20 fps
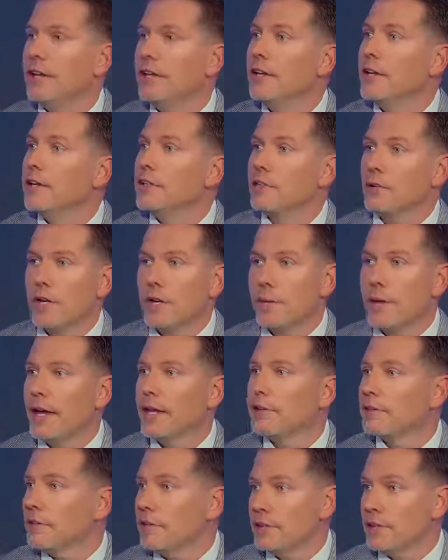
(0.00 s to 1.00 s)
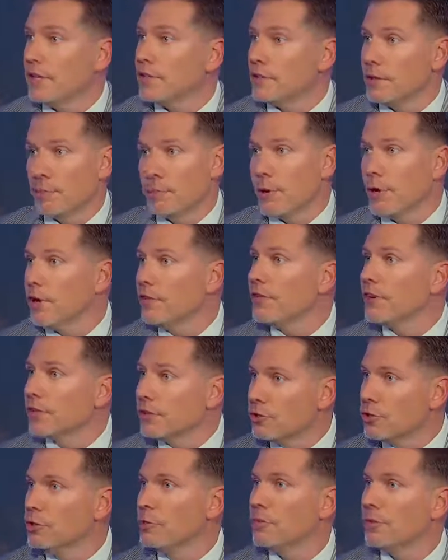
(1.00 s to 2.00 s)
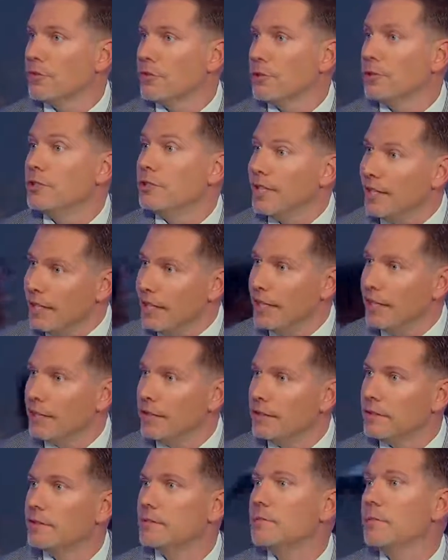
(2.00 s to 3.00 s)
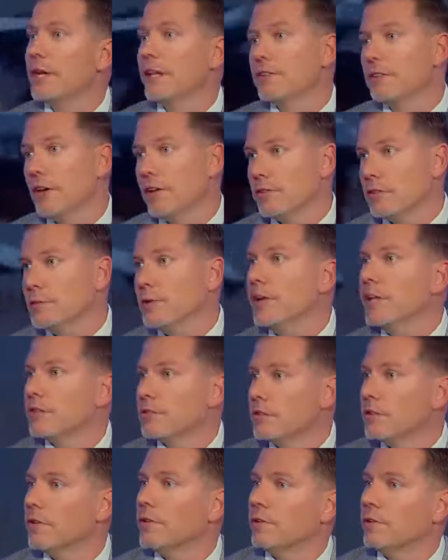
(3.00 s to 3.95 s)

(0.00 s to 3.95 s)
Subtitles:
Yeah. So hemp it's a perfect superfood to eat. But it's also medicinal.